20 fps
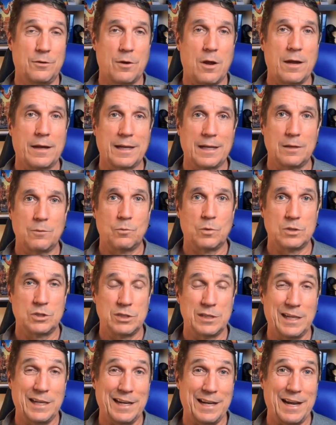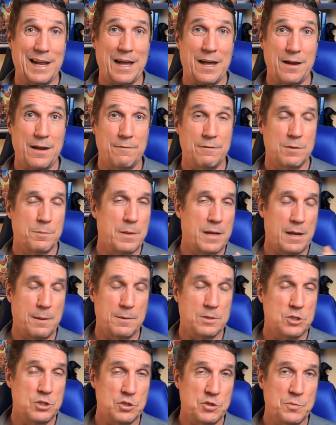not getting what you needed out of it, depending on
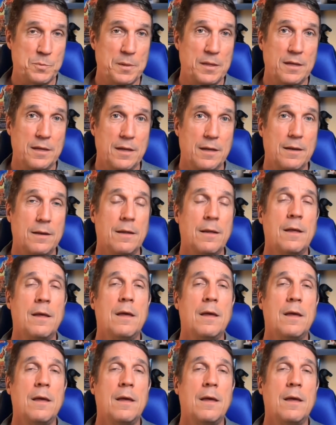what you spent.